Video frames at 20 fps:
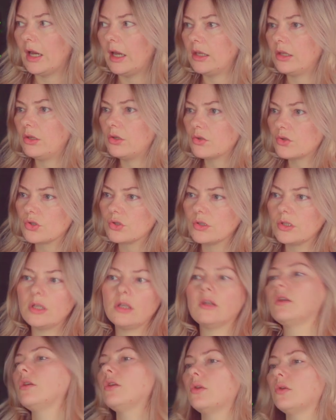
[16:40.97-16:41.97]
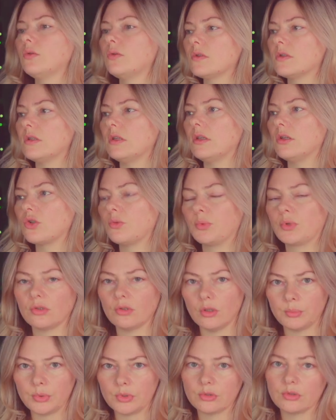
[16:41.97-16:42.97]
I usually use the Jupyter
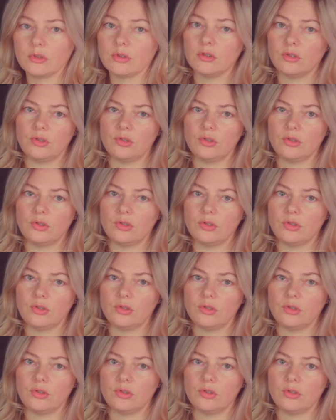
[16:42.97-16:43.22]
Notebook